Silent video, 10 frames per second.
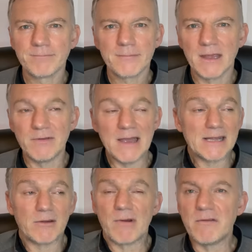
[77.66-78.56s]
If he
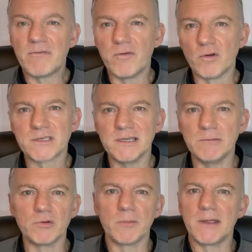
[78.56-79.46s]
had a right foot, he
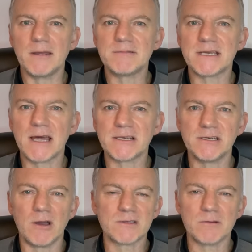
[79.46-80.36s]
would have been able to get a
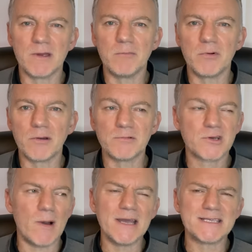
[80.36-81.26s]
shot away. But it was
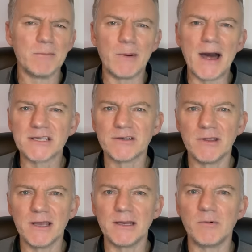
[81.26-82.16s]
quite embarrassing,
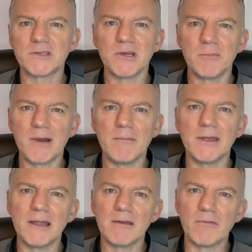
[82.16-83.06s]
really, watching a
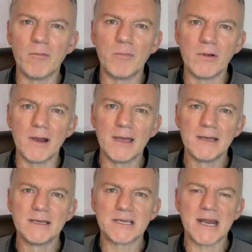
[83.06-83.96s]
Premier League footballer
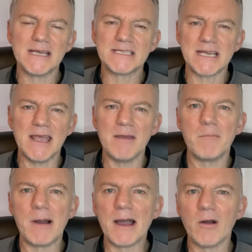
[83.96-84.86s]
try and turn
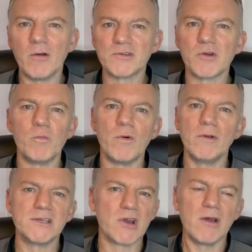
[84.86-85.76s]
back onto
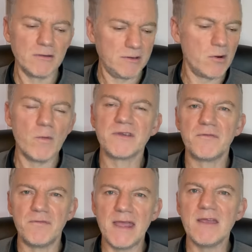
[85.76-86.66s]
his
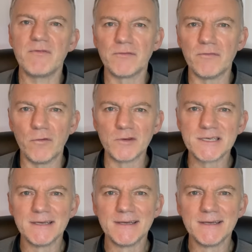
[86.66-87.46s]
favoured foot.